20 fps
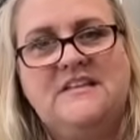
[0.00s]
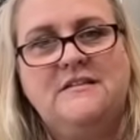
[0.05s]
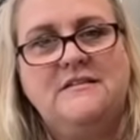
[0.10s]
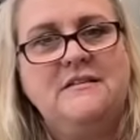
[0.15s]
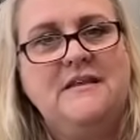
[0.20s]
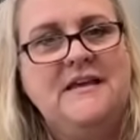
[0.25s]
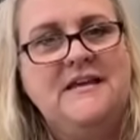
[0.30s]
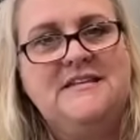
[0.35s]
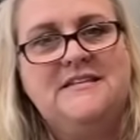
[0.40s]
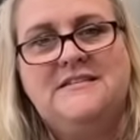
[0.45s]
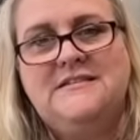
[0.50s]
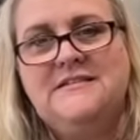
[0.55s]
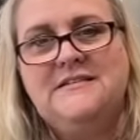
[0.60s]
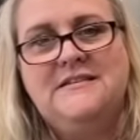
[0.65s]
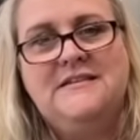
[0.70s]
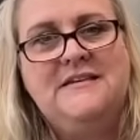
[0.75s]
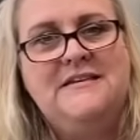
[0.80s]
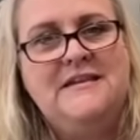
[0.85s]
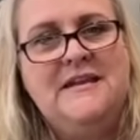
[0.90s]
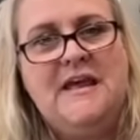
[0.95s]
like
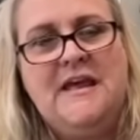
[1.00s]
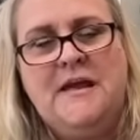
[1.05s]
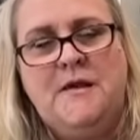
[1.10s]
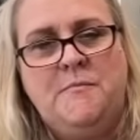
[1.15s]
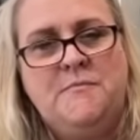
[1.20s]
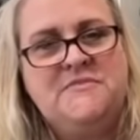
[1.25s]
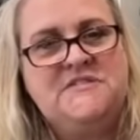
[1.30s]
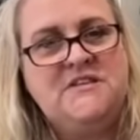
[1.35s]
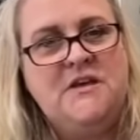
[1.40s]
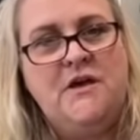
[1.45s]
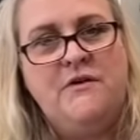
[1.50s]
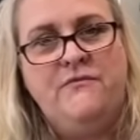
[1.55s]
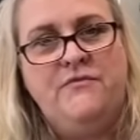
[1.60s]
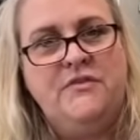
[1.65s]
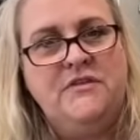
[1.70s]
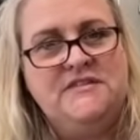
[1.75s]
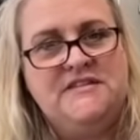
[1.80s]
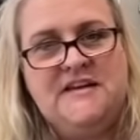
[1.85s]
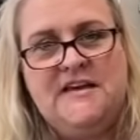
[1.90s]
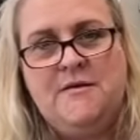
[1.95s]
names of
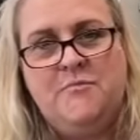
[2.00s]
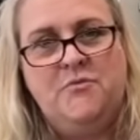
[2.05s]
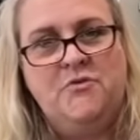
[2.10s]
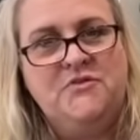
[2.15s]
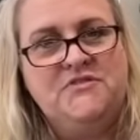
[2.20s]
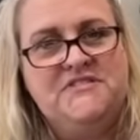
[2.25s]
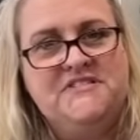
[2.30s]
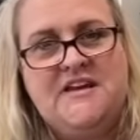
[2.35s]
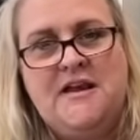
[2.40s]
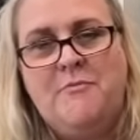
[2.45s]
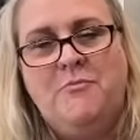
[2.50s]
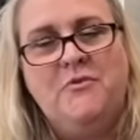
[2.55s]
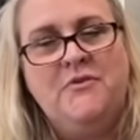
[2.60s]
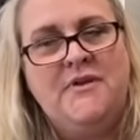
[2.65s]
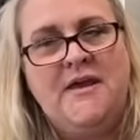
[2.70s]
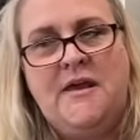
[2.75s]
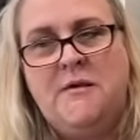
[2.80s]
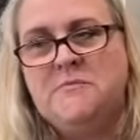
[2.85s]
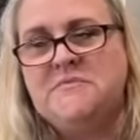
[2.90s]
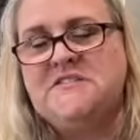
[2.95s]
the tables, table
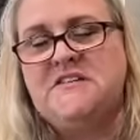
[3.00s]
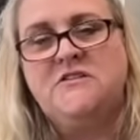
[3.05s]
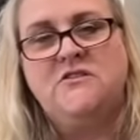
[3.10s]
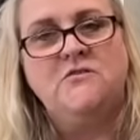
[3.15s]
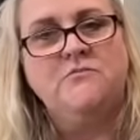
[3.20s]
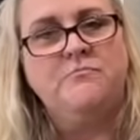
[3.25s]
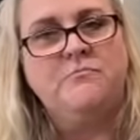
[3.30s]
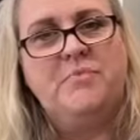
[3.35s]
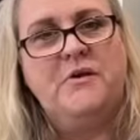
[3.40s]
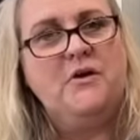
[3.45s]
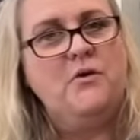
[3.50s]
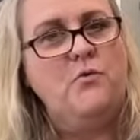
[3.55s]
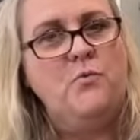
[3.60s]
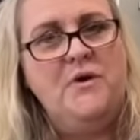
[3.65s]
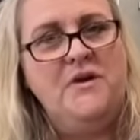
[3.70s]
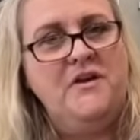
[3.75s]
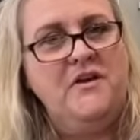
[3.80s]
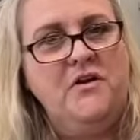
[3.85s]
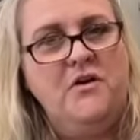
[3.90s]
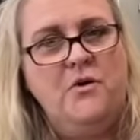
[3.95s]
names, and you pick
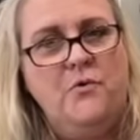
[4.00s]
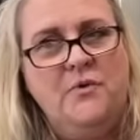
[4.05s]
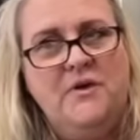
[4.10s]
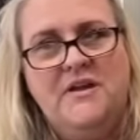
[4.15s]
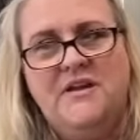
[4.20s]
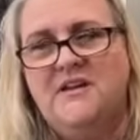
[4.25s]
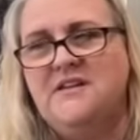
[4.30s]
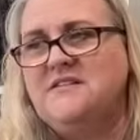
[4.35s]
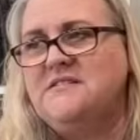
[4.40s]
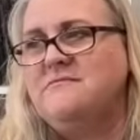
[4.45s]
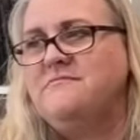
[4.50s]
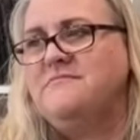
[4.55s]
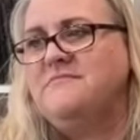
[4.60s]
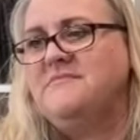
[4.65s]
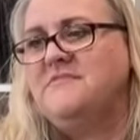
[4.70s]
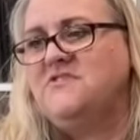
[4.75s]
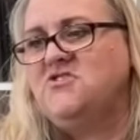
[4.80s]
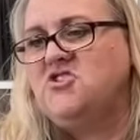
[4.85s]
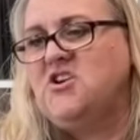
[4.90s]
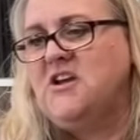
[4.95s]
one and go in and
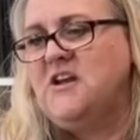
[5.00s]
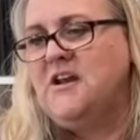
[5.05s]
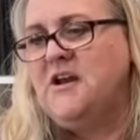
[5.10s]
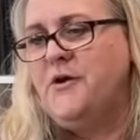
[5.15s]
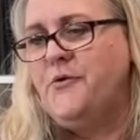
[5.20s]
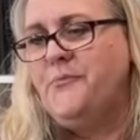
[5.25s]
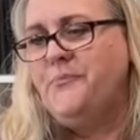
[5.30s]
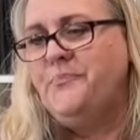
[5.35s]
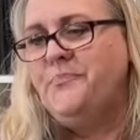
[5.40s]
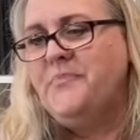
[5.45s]
check it out.